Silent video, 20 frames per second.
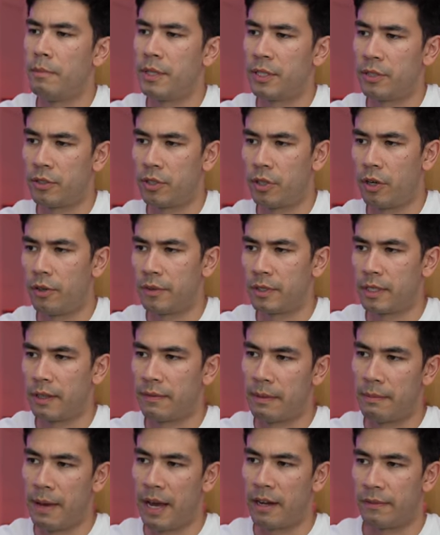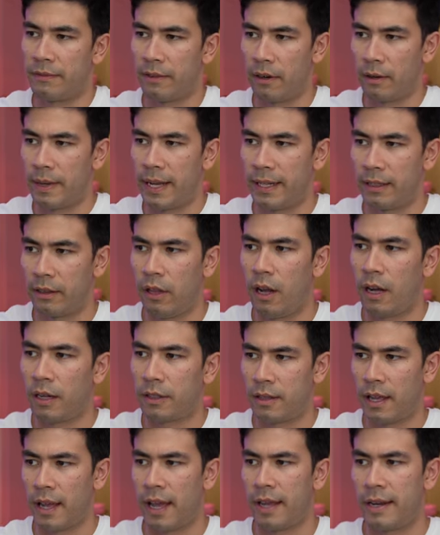Mr. Jones of the manor farm had
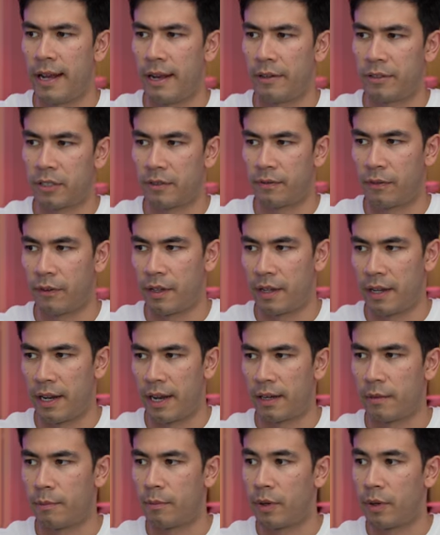locked the hen houses for the night,